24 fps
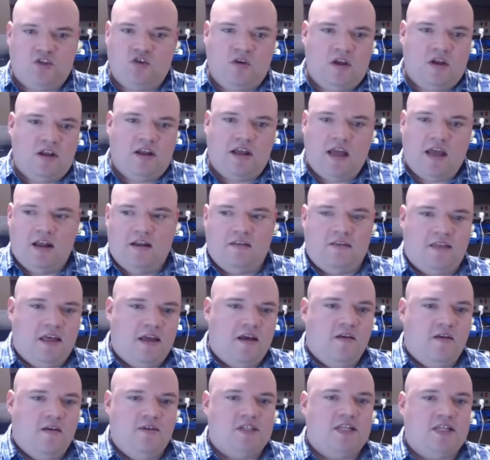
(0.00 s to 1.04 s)
you can kind of
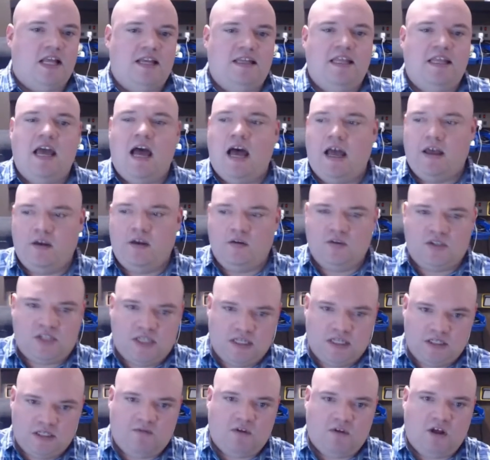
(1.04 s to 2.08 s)
think of as like the
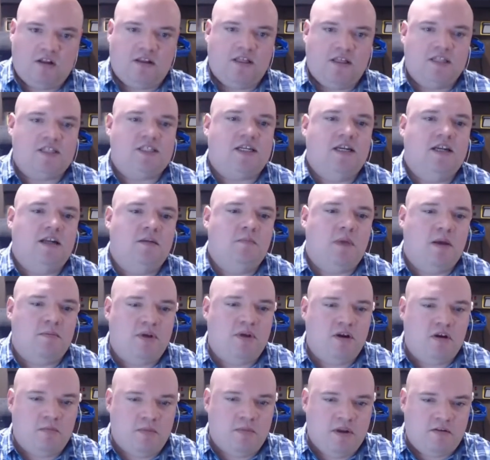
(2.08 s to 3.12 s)
IOCs I've got listed in my
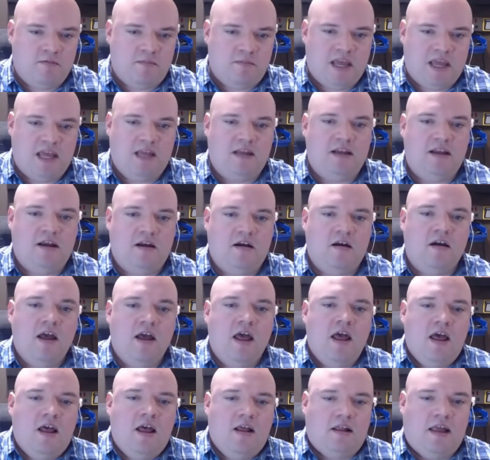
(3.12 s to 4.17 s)
pyramid of pain here,
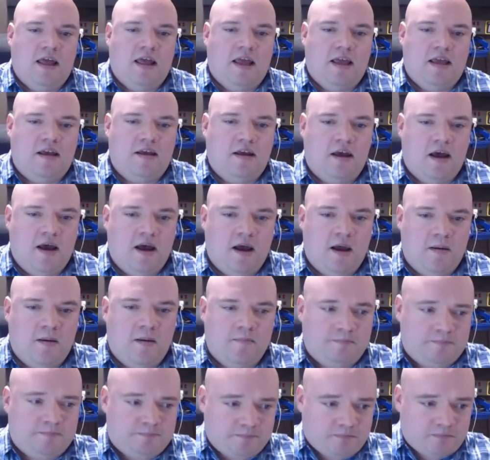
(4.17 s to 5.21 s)
like
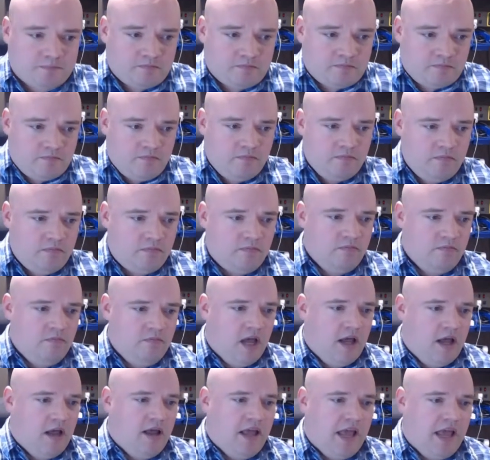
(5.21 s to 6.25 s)

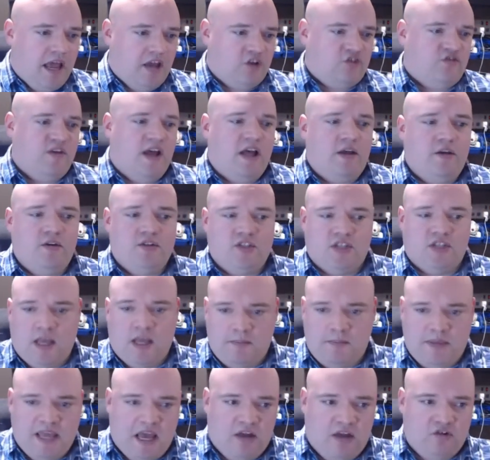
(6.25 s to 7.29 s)
hash values and
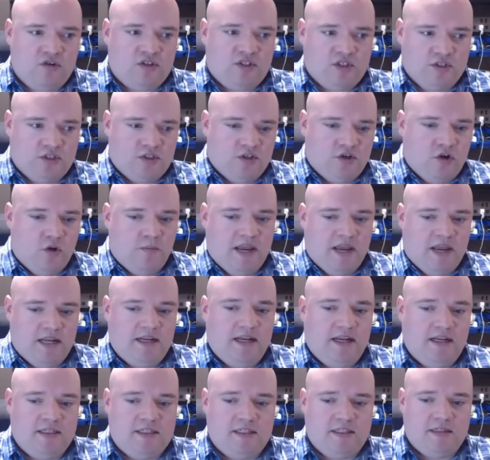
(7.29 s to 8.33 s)
IP addresses and domain
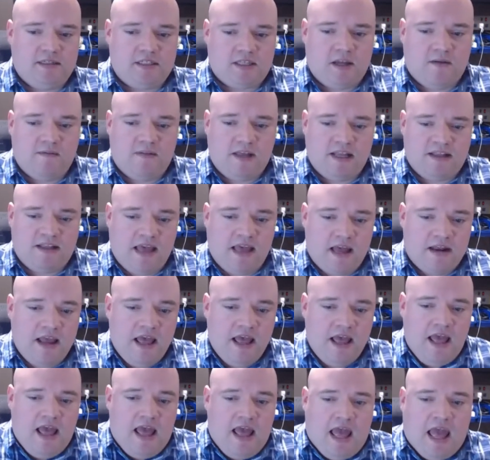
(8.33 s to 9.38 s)
names and stuff like that.
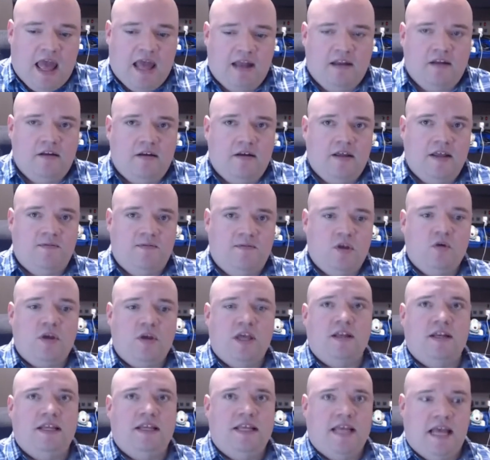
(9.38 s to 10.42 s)
And if you
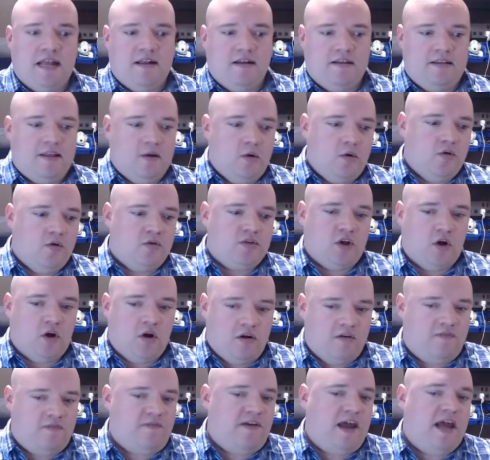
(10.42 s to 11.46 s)
can get those
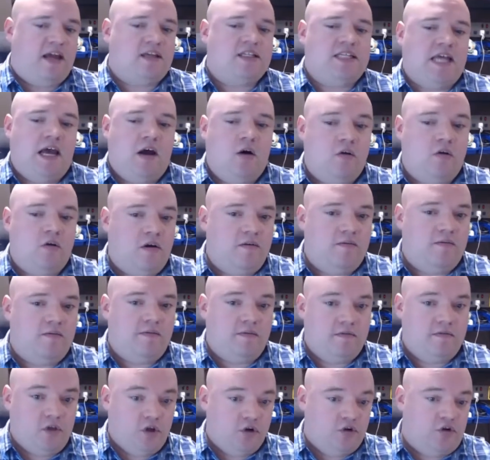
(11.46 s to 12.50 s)
artifacts out of
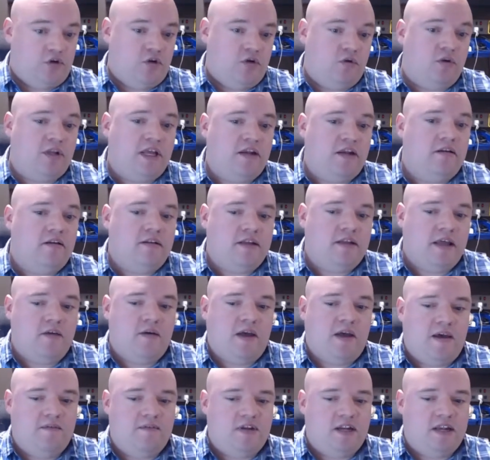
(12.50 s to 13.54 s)
your tooling that you
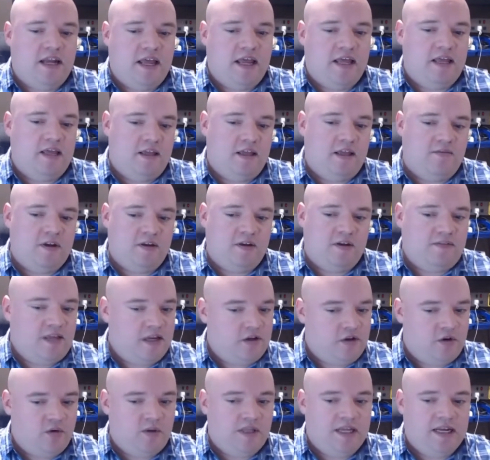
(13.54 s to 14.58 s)
have today, even if
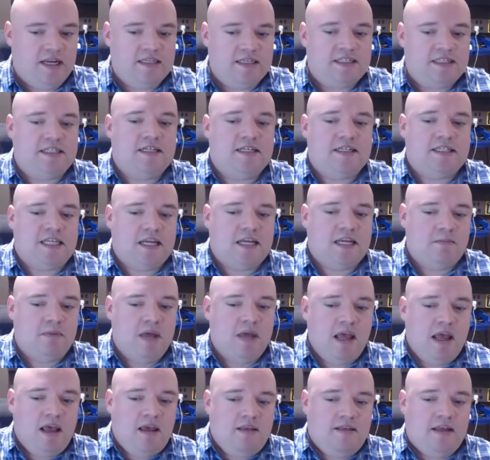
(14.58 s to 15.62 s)
that tooling isn't a SIM,
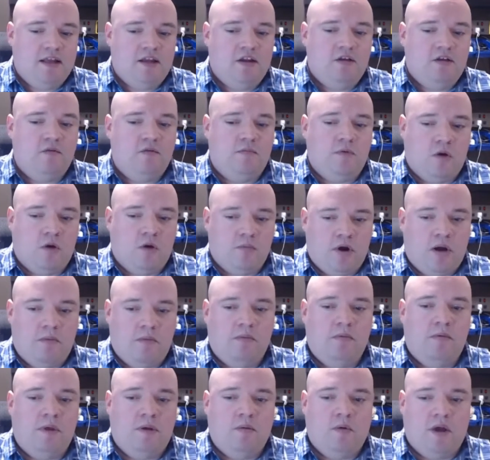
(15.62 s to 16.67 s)
then you are
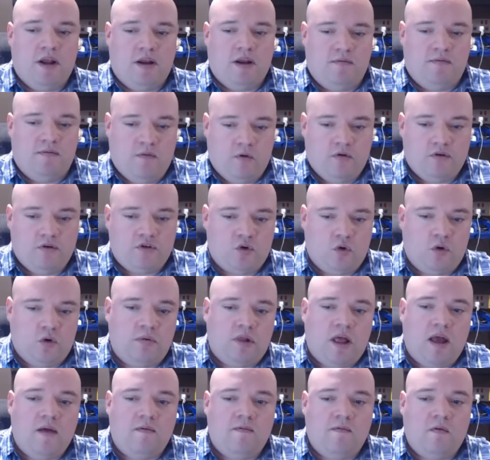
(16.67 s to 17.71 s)
probably ready for a SOAR
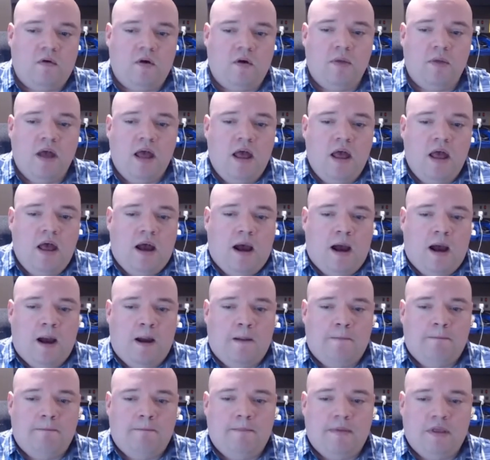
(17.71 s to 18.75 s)
platform.
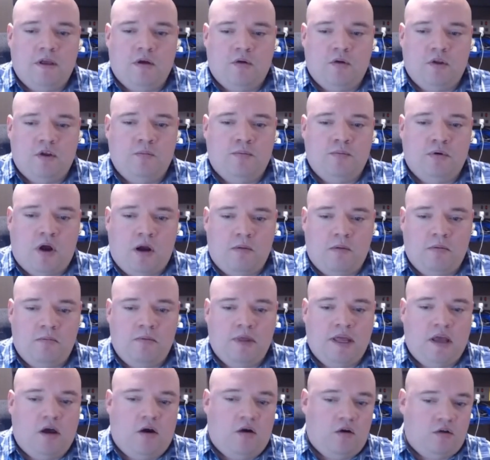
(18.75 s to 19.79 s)
You know, you
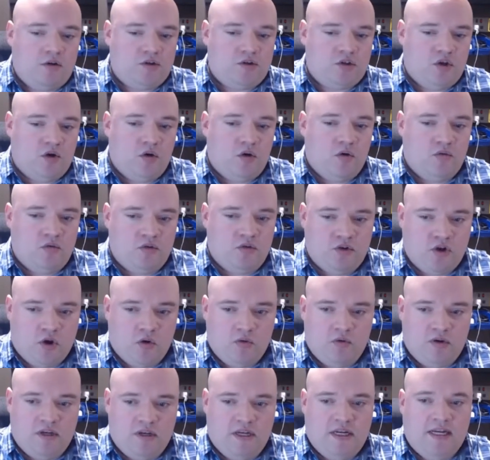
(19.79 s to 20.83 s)
probably also
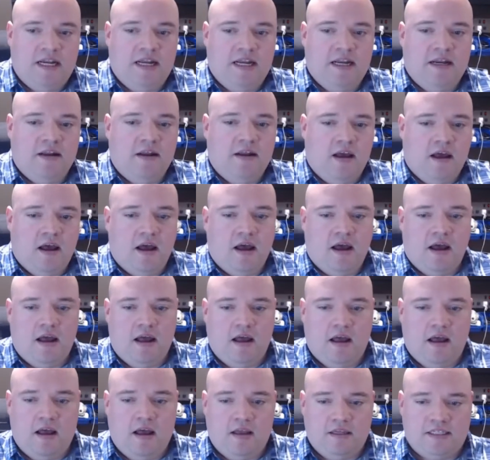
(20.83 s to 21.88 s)
don't need a
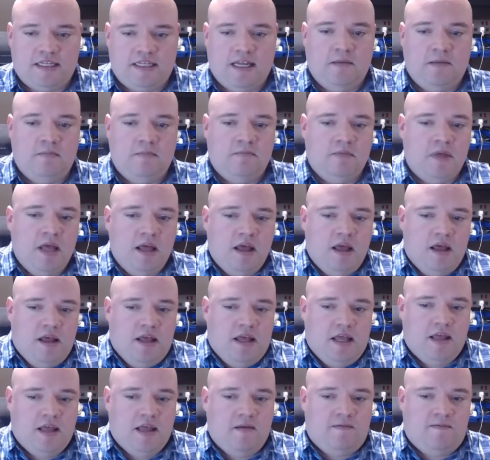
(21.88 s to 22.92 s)
SIM
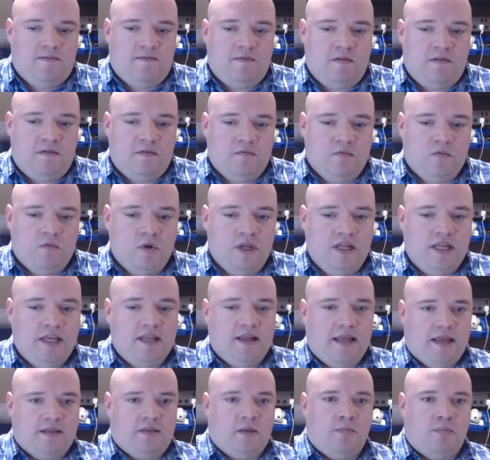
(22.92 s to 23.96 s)
if really
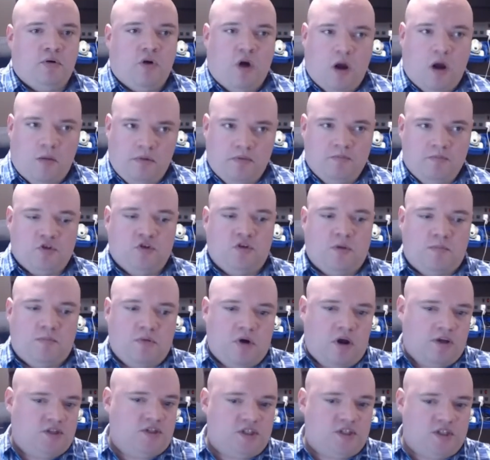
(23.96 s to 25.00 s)
like the problems or the
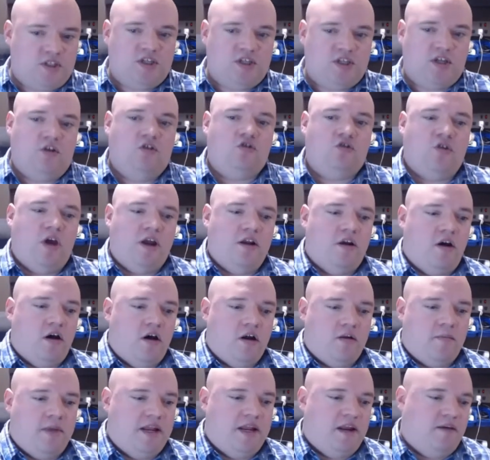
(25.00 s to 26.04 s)
processes that you're trying to
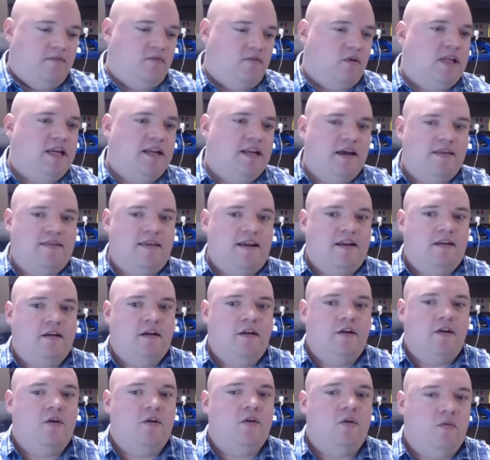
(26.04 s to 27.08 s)
automate have really nothing to
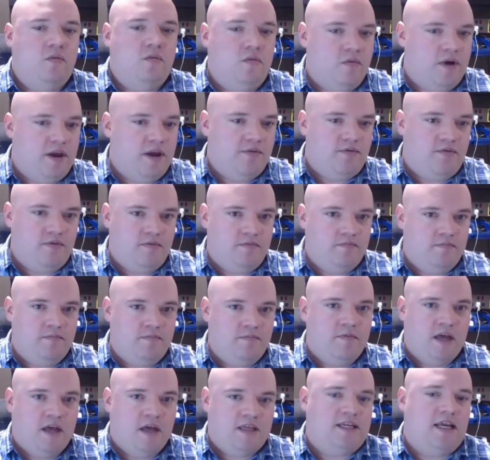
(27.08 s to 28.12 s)
do with
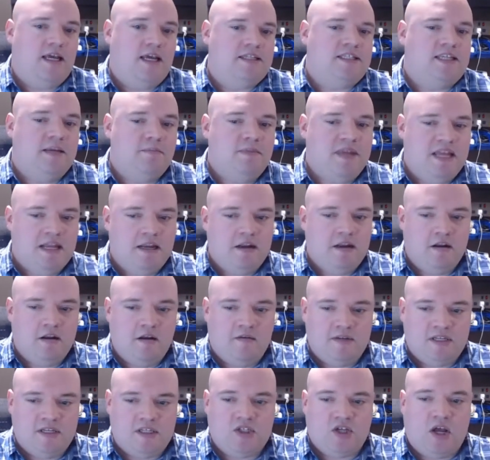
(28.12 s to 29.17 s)
a SIM in and
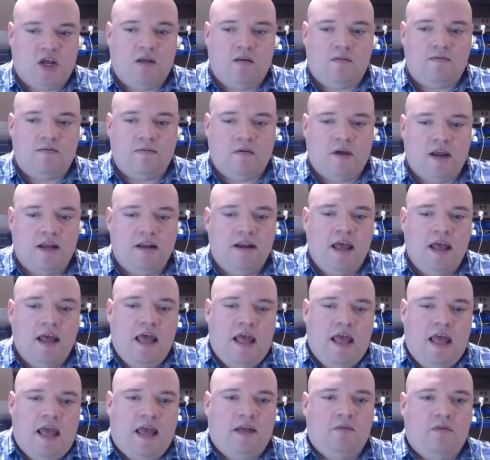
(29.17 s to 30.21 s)
of itself, right?
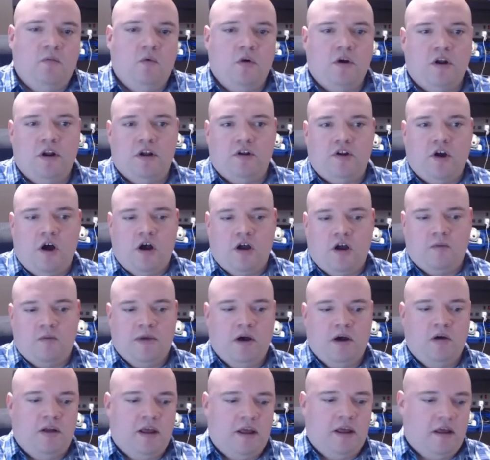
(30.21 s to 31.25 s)
And we're going to talk
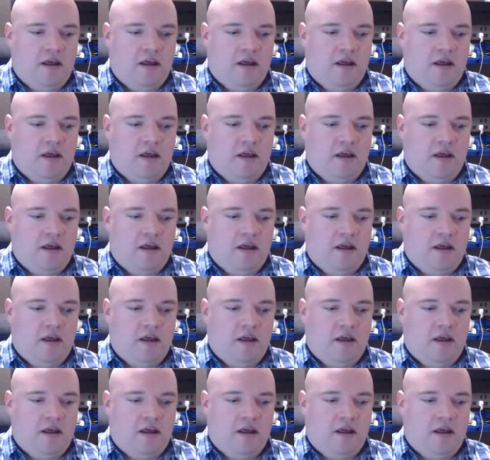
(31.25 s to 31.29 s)
about